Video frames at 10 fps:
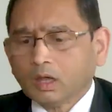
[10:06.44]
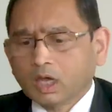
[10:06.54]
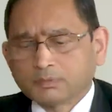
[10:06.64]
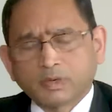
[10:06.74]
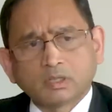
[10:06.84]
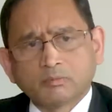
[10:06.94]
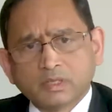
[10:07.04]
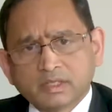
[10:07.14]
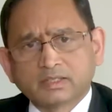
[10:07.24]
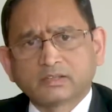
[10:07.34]
As far as the
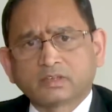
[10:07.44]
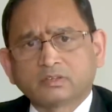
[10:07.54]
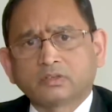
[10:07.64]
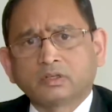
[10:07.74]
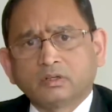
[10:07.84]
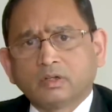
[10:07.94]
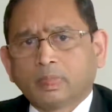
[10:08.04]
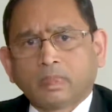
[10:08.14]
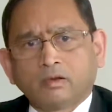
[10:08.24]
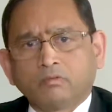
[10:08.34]
business is concerned,
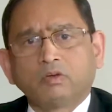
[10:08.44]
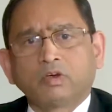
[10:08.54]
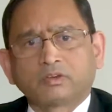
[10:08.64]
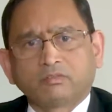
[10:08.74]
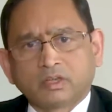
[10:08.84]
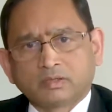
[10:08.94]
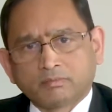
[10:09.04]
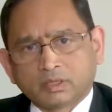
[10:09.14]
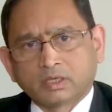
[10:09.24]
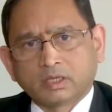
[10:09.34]
we were very
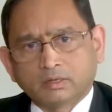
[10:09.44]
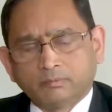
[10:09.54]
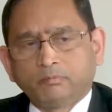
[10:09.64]
sympathetic.